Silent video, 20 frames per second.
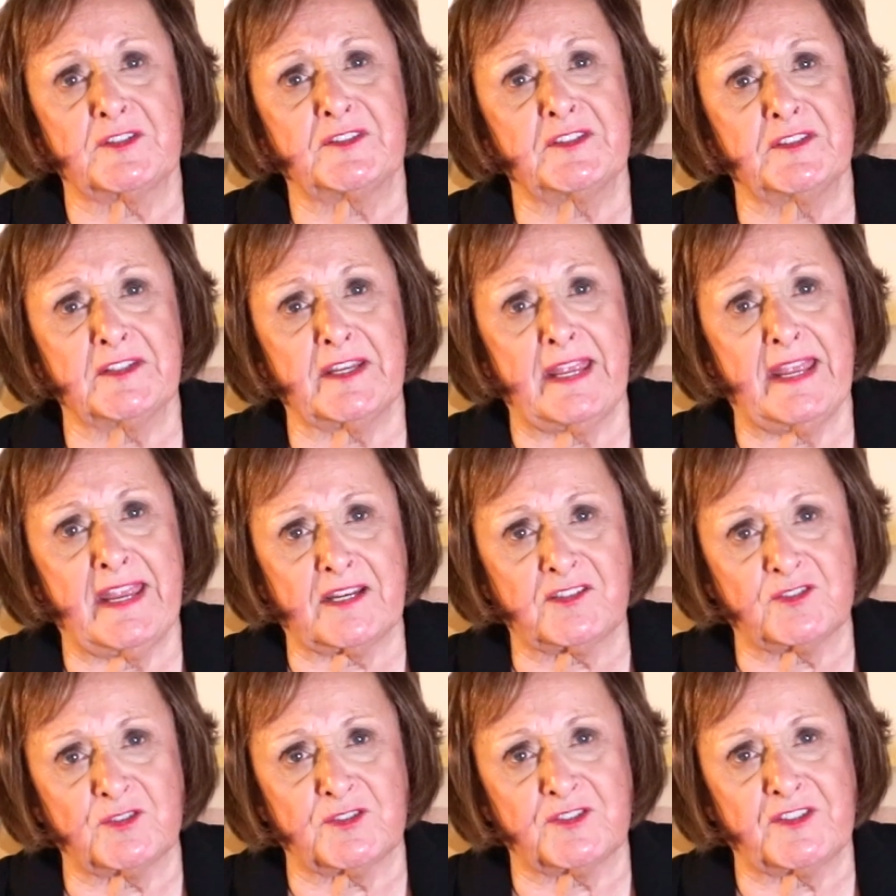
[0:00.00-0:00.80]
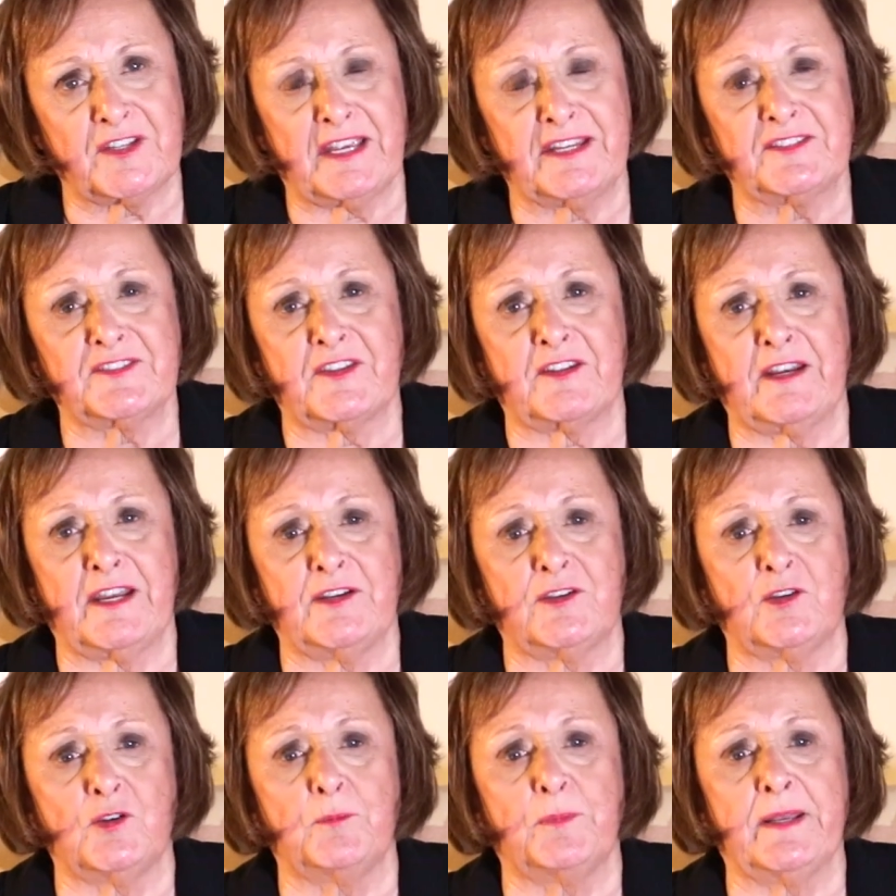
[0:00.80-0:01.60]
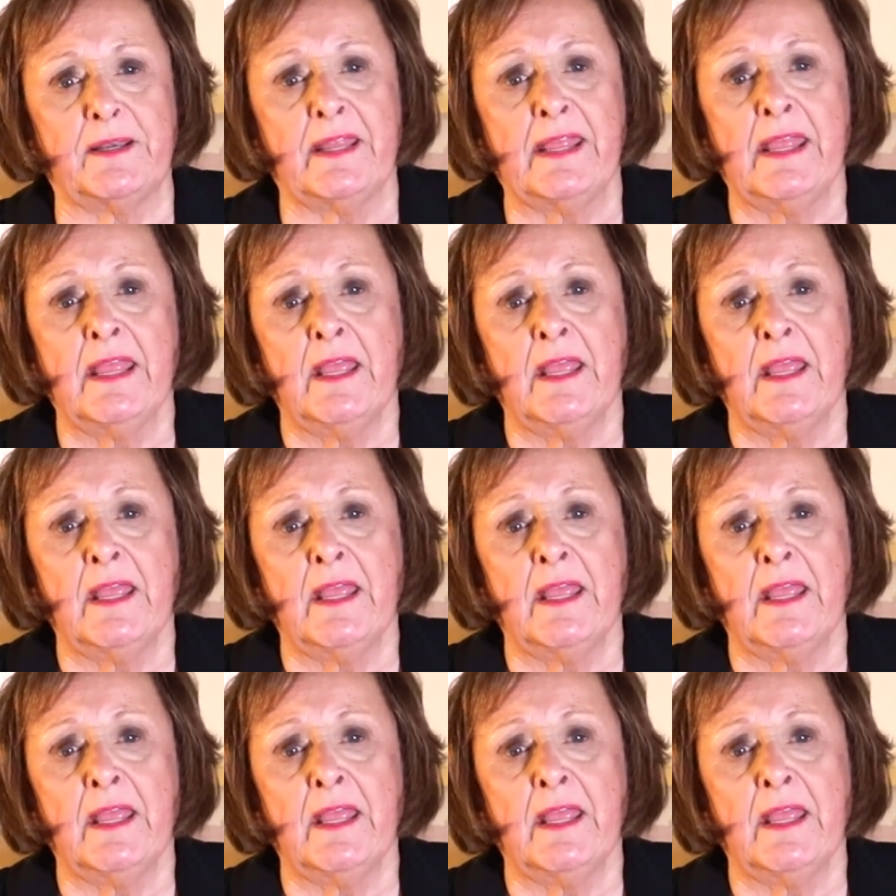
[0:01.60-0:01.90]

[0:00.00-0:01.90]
It's an exercise that I do, but